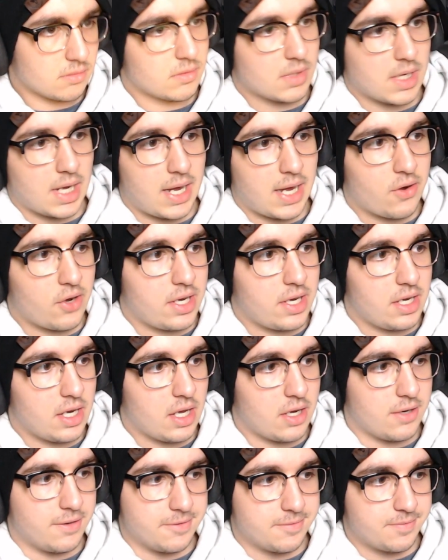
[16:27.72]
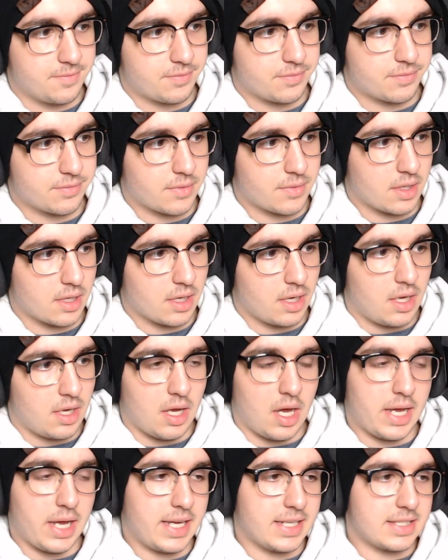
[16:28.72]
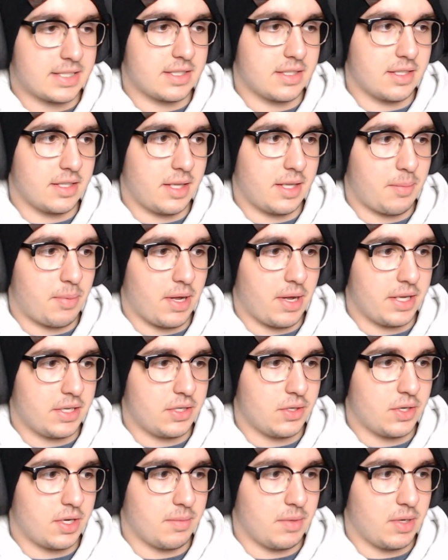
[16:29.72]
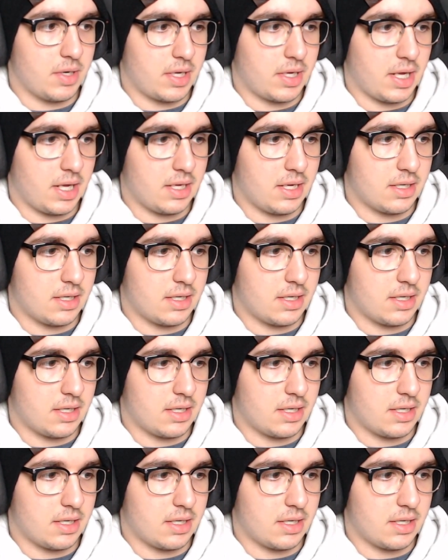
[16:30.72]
How did he know? I guess they probably do communicate.